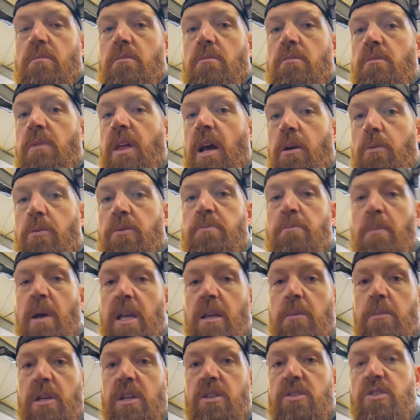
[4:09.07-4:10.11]
That would make
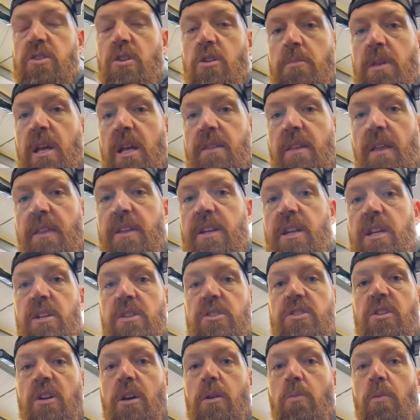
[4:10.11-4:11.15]
me assume then that the near
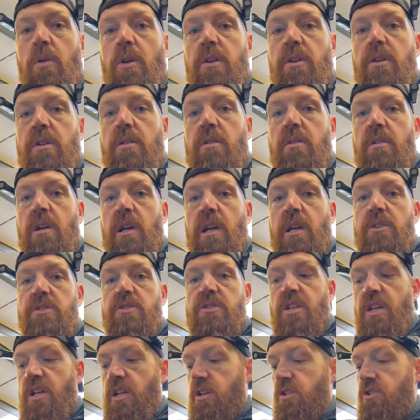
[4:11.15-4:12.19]
side one
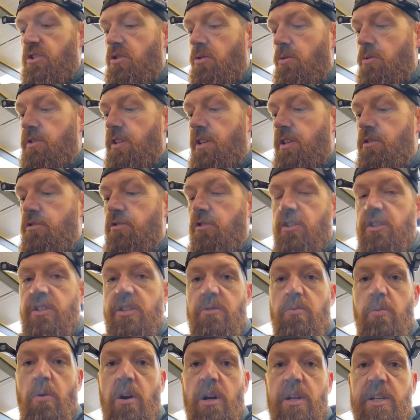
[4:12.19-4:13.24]
has shorted across
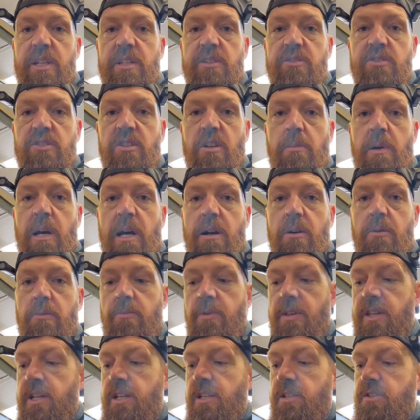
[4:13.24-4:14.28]
its windings somehow
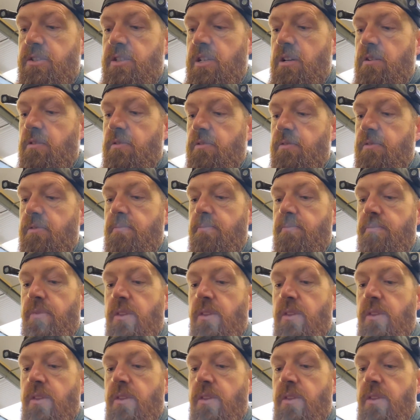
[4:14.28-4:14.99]
within itself